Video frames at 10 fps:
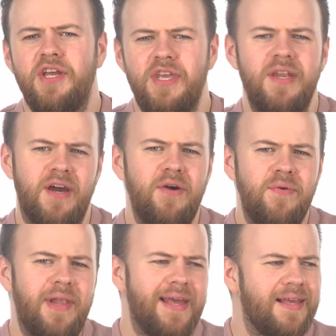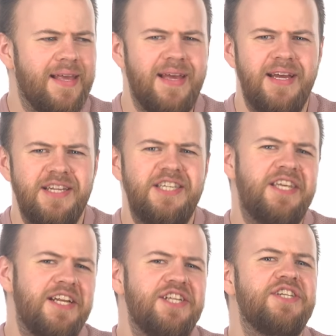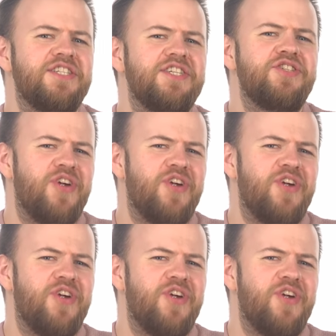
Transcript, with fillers: you know, like Dungeons and